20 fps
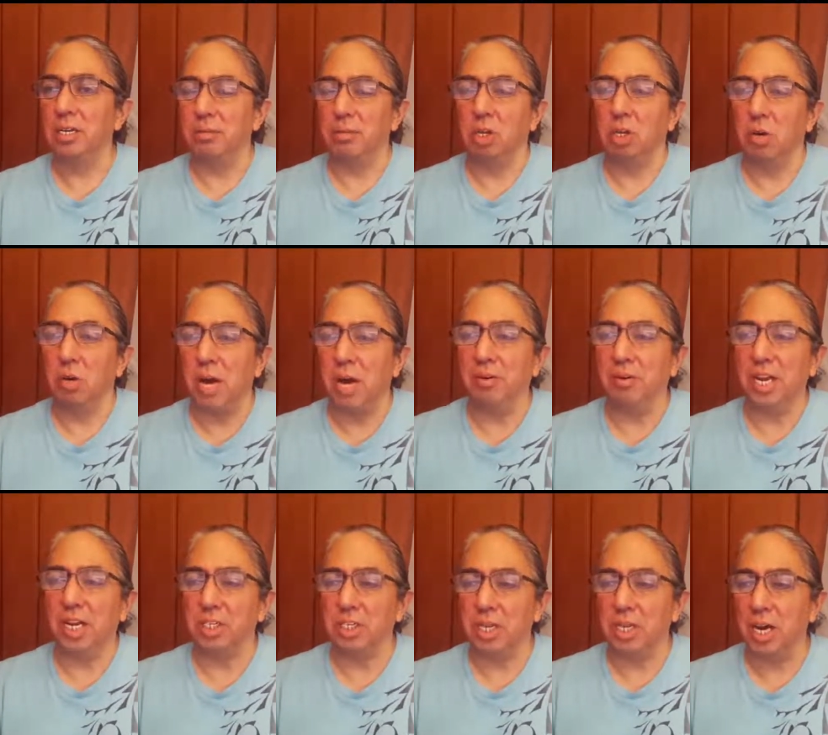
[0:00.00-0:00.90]
go out and
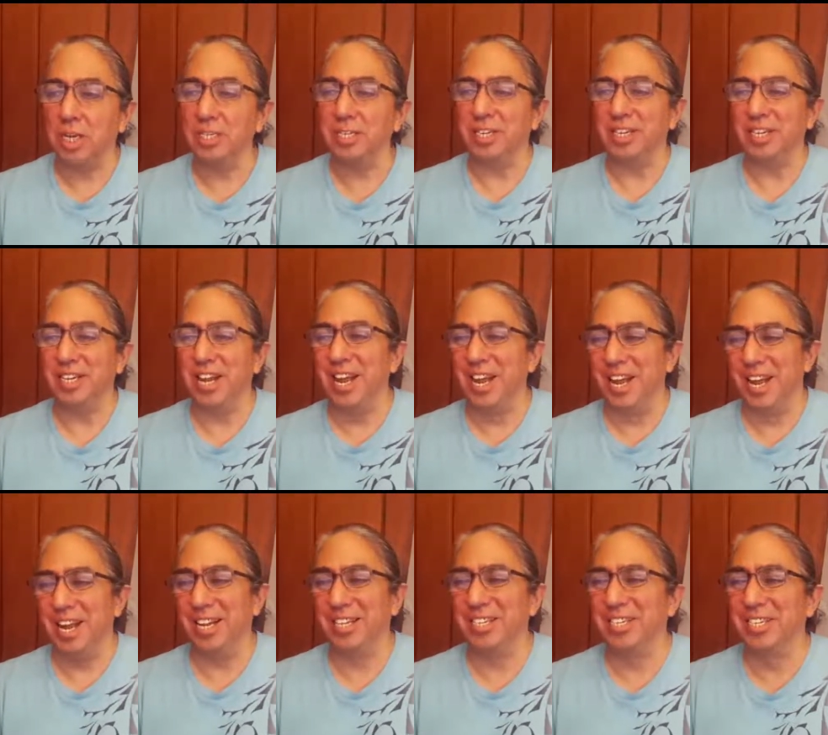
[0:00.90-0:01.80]
actually hunt it.
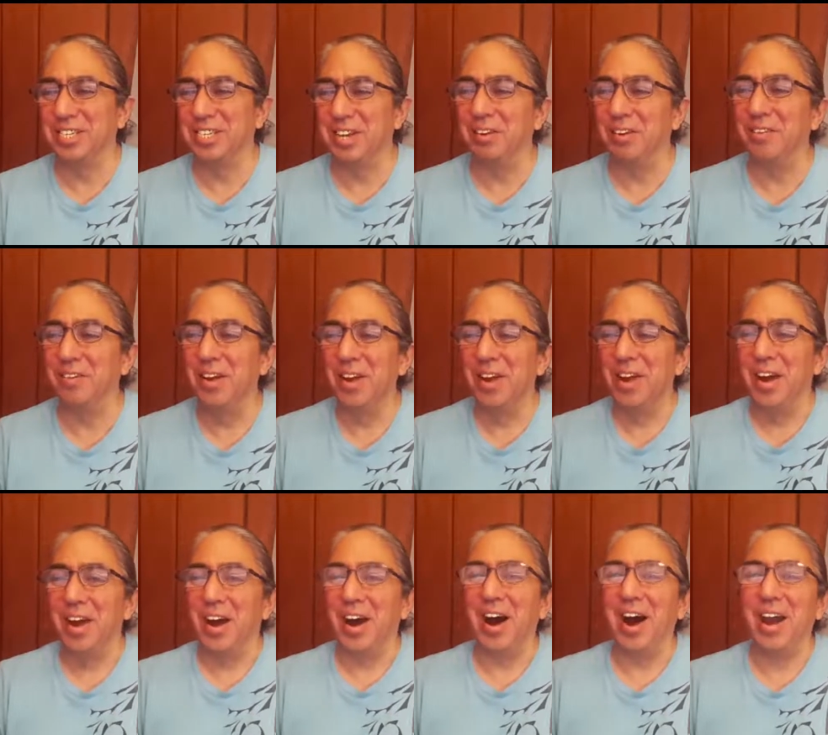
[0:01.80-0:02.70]
And so
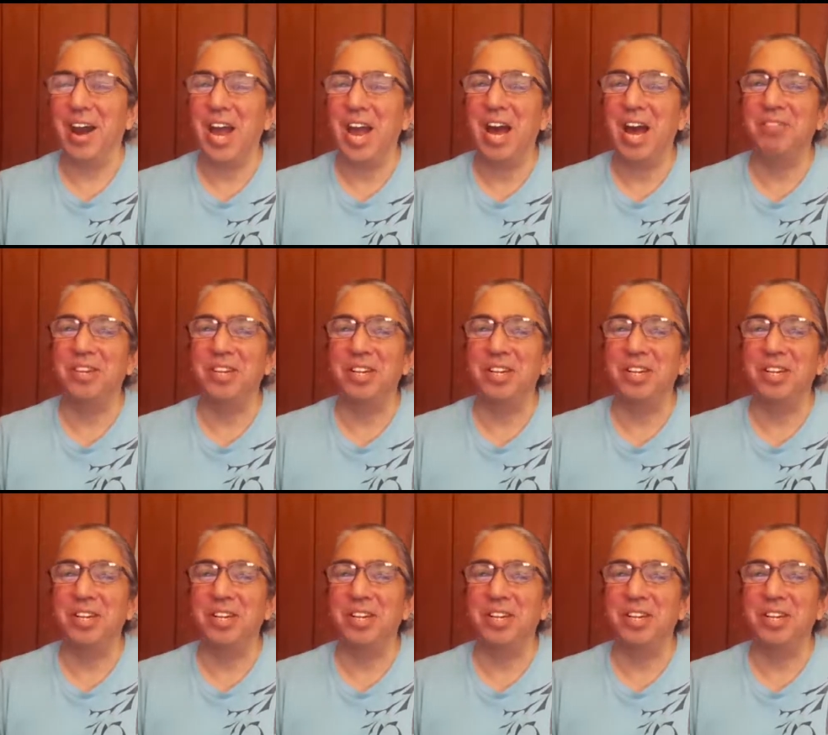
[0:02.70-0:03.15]
I have a